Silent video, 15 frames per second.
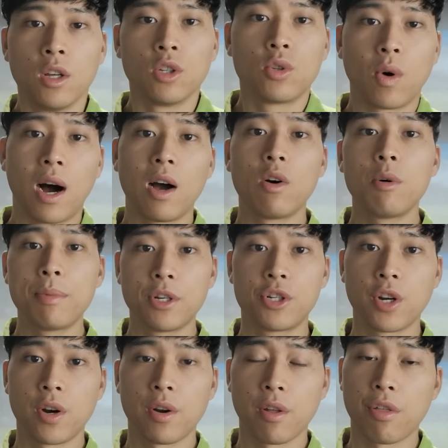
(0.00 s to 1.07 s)
So I will be
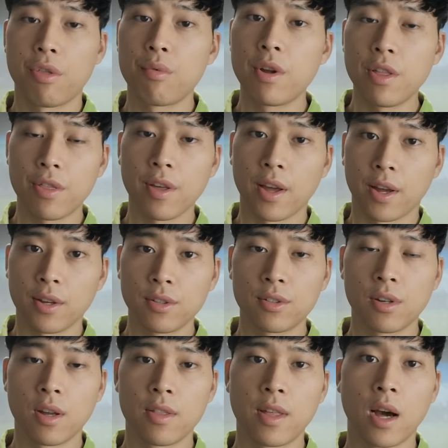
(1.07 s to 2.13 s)
sharing three things